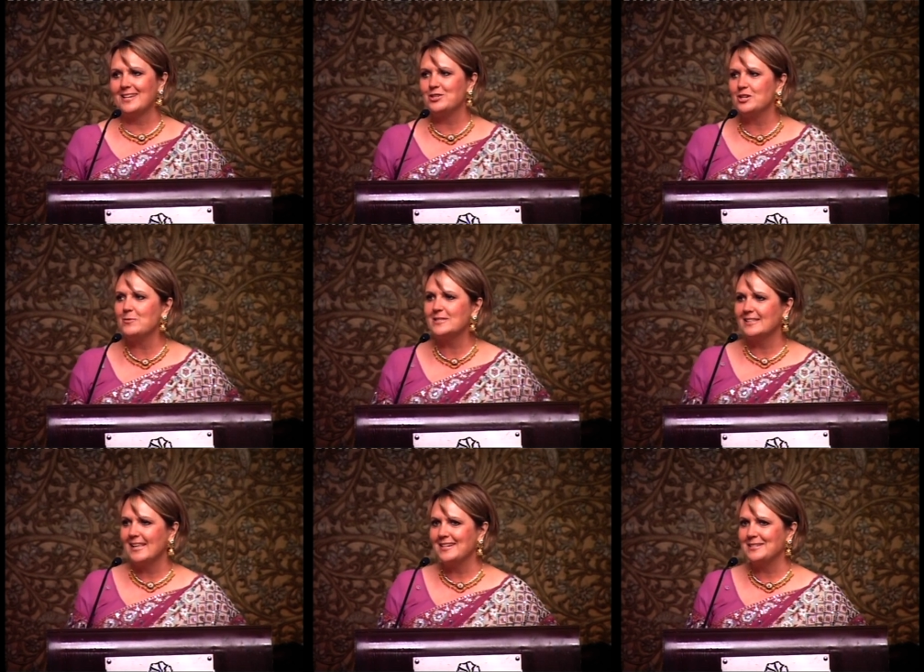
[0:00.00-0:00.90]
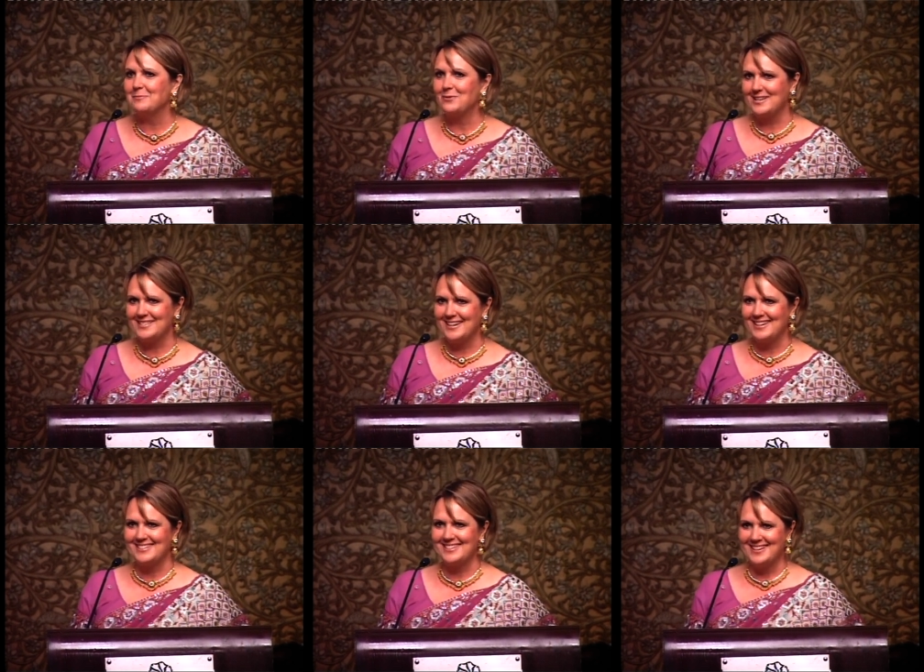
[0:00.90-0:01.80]
she was elected
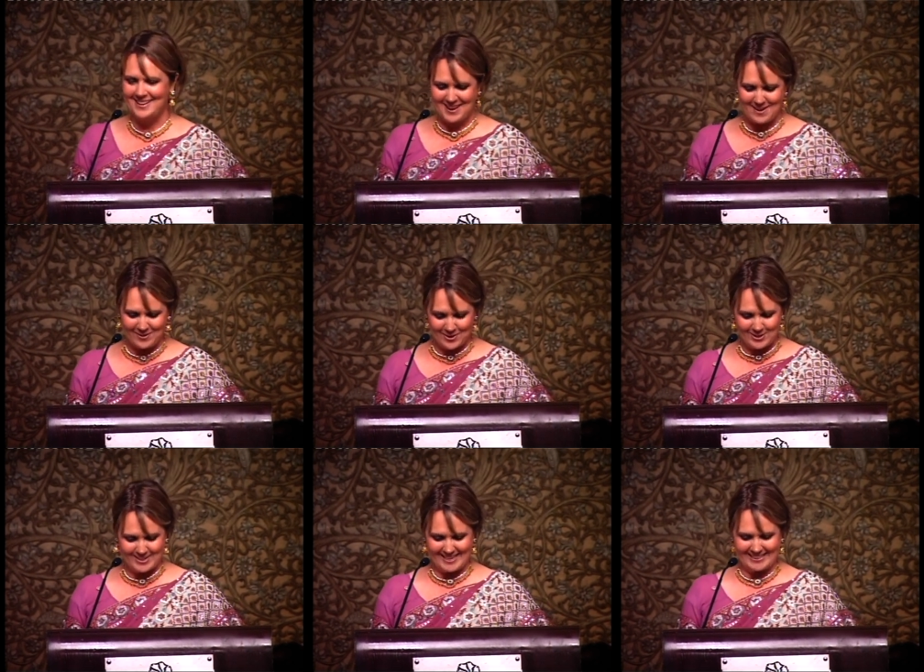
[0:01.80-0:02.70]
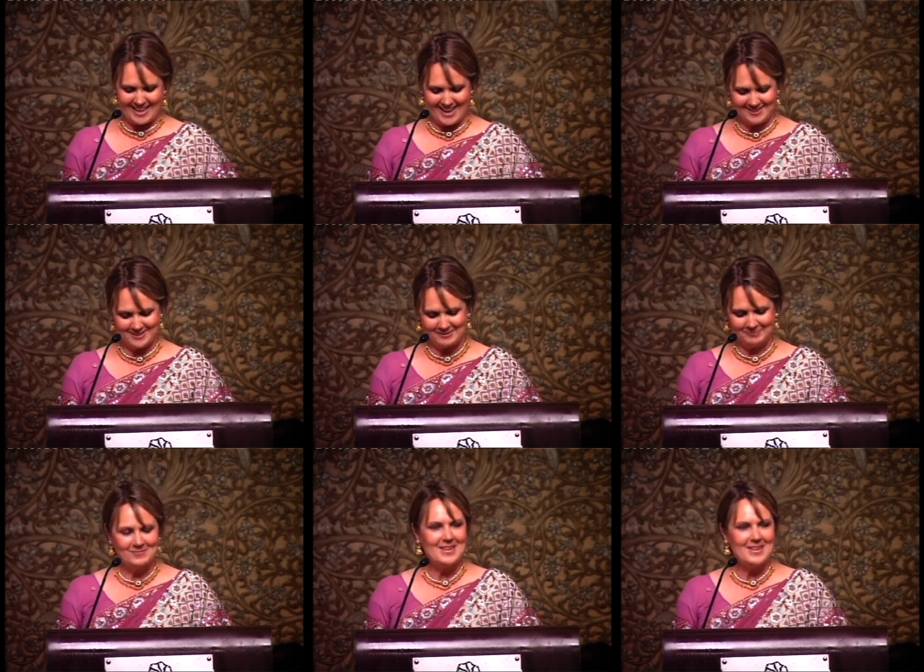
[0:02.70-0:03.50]
president of her nursing class